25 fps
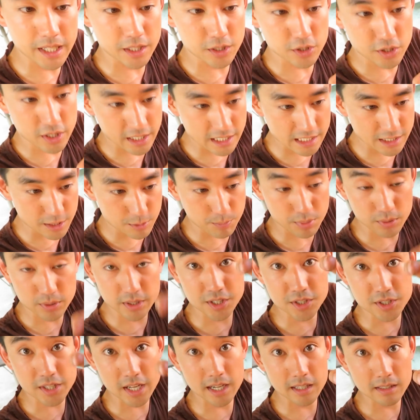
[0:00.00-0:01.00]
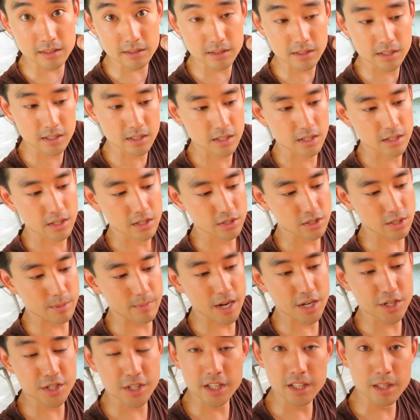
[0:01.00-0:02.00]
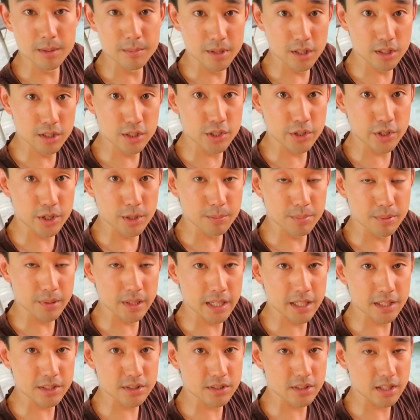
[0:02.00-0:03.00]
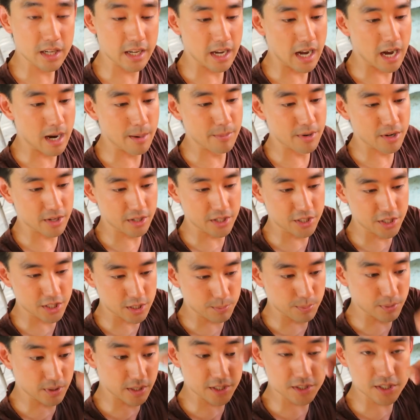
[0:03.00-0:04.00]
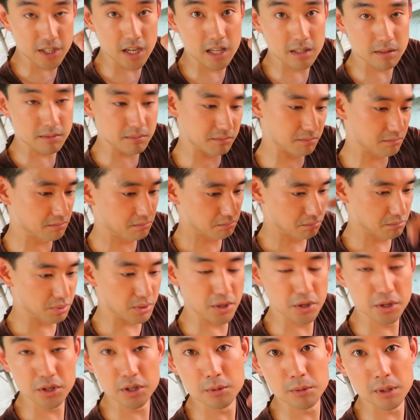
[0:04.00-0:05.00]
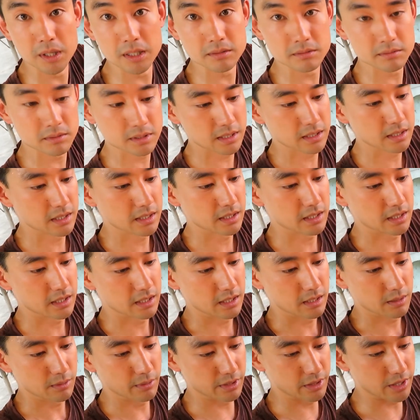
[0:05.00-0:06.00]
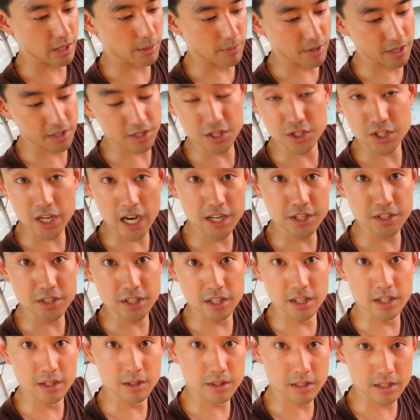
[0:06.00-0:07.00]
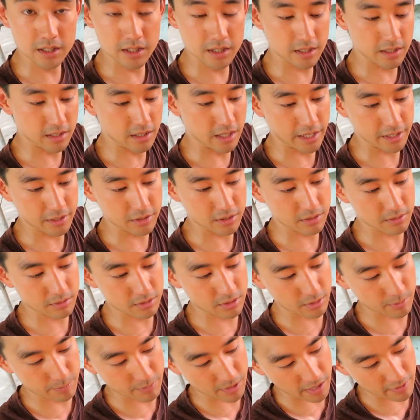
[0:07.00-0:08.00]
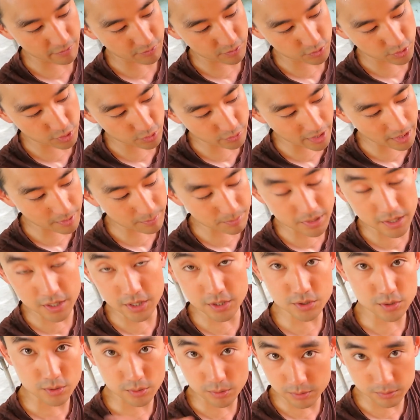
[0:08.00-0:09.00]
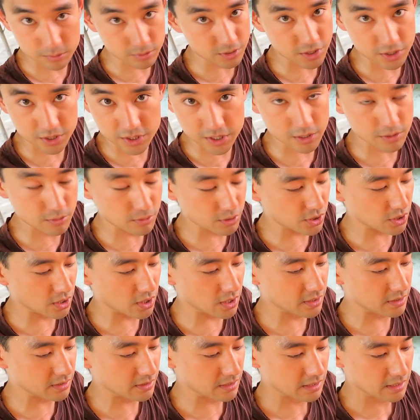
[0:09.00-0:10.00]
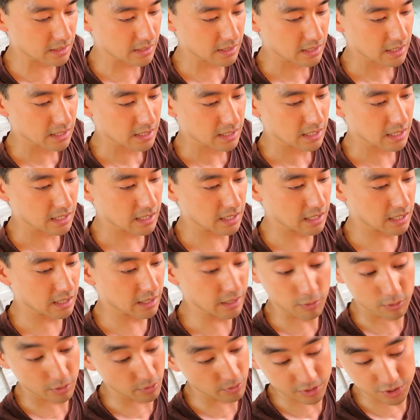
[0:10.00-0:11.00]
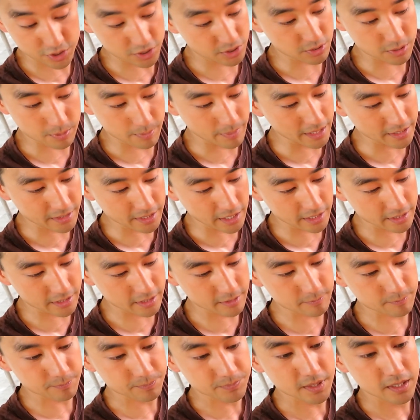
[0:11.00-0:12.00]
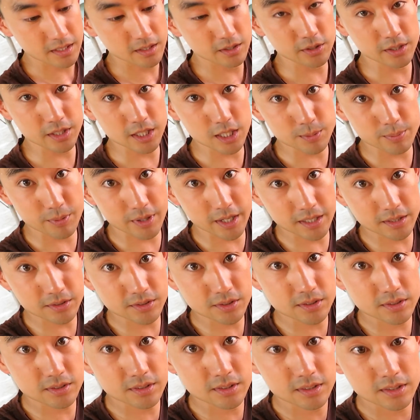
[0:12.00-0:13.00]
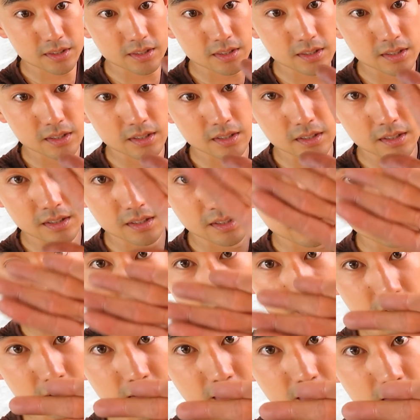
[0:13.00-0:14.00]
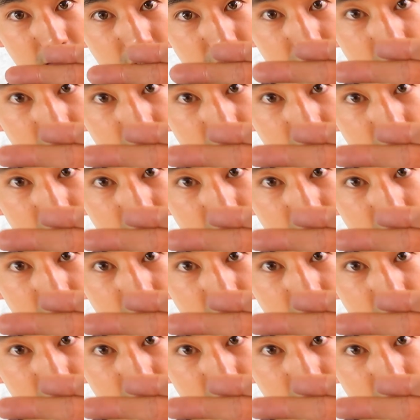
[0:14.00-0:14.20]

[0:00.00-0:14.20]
meaning you can just pull this out. So imagine in the military or police, an armorer could just pull this out, put a new one. If they wanted to change the, the like to have two round burst or just single shot, uh, or, oh, or, oh, just to maintain it. Look at the springs. Yeah.